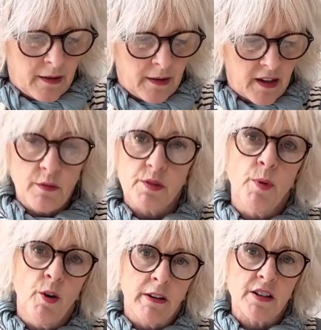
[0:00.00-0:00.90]
And I was
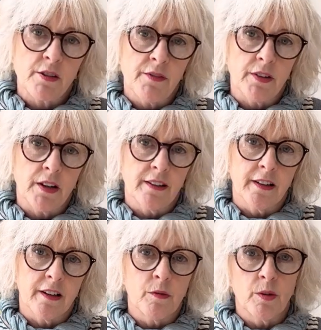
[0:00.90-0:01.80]
more extravagant
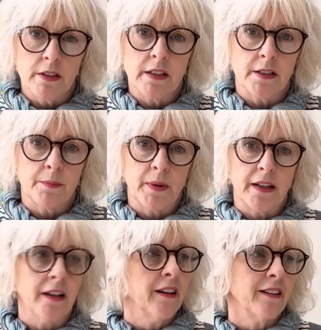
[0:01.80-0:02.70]
than I wanted to
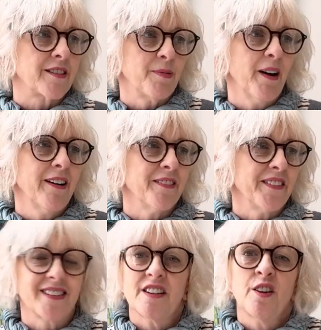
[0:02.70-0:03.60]
be as well,
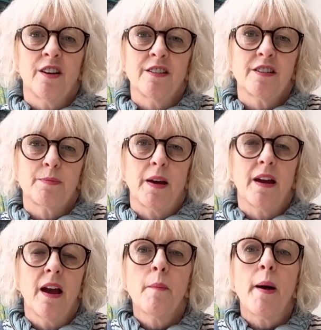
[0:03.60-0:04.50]
because I thought I'd just I
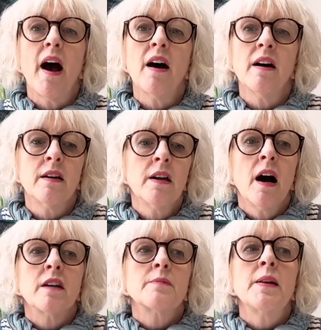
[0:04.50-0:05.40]

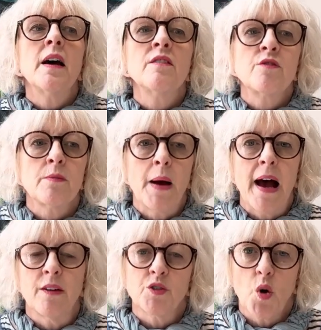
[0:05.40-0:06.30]
spent
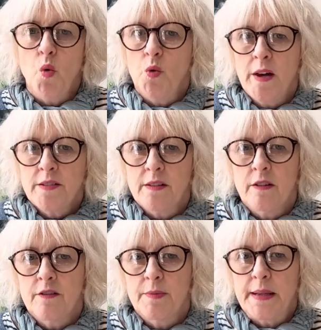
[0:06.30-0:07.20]
£100. Oh, that's a
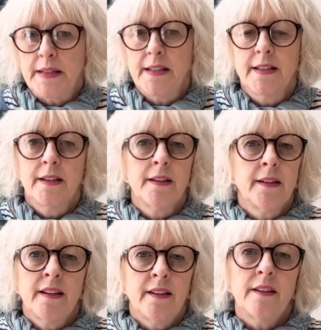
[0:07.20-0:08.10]
lot of money.
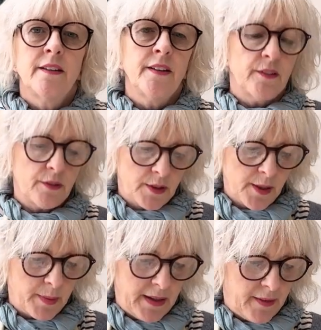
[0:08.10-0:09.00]
No,
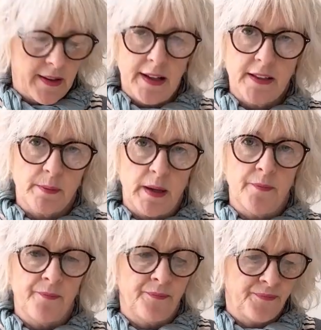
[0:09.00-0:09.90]
double it and add a
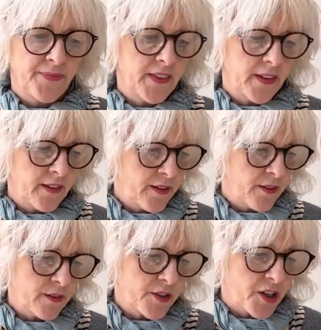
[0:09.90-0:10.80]
bit,
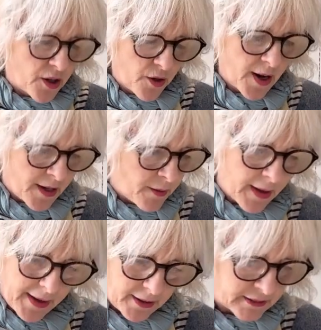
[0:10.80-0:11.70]
So anyway,